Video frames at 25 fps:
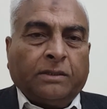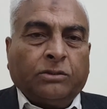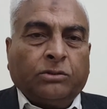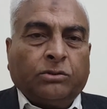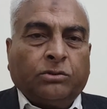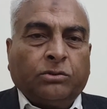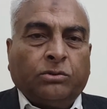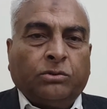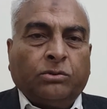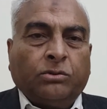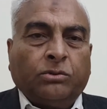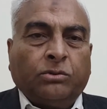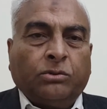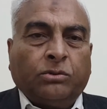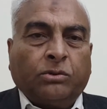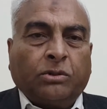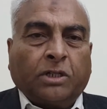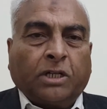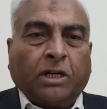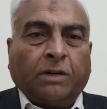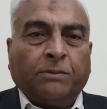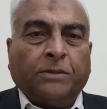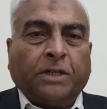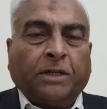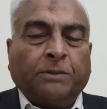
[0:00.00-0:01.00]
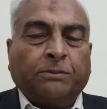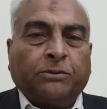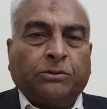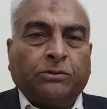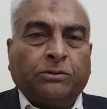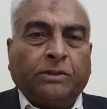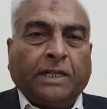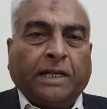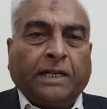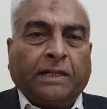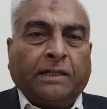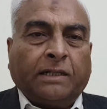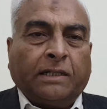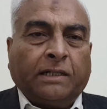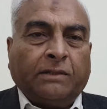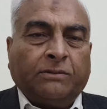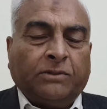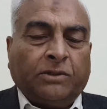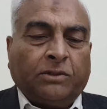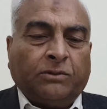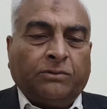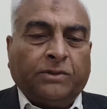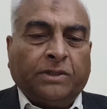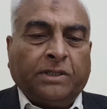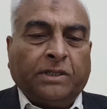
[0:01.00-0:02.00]
to come up to that
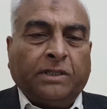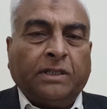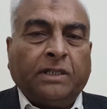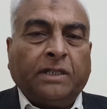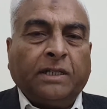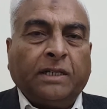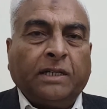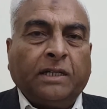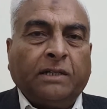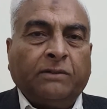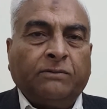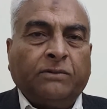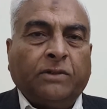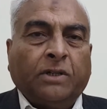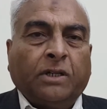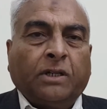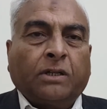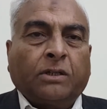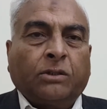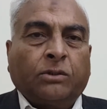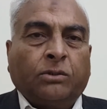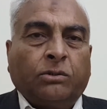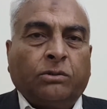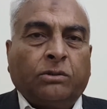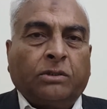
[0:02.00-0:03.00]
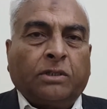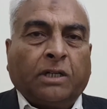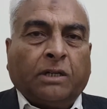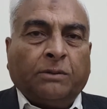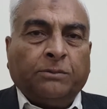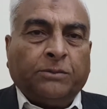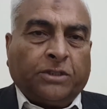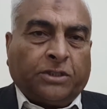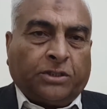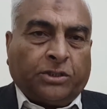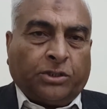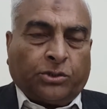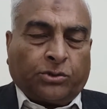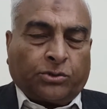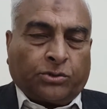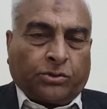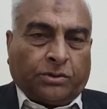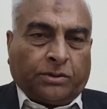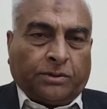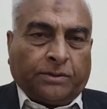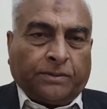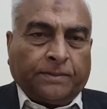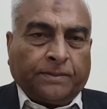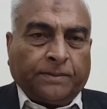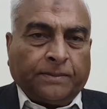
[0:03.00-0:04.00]
level where he can have good communication.
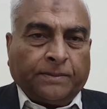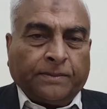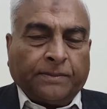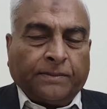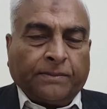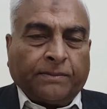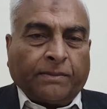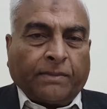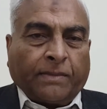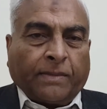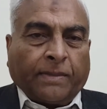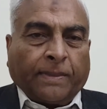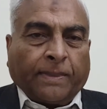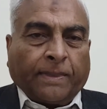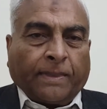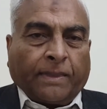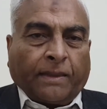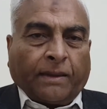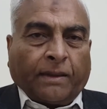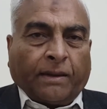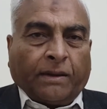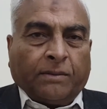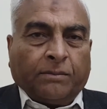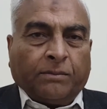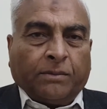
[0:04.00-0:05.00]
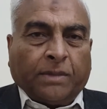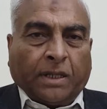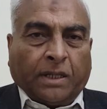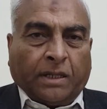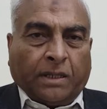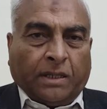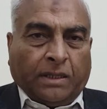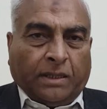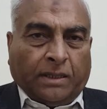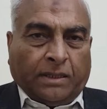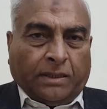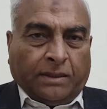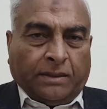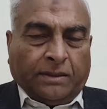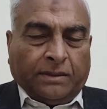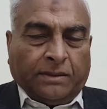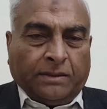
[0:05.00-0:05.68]
My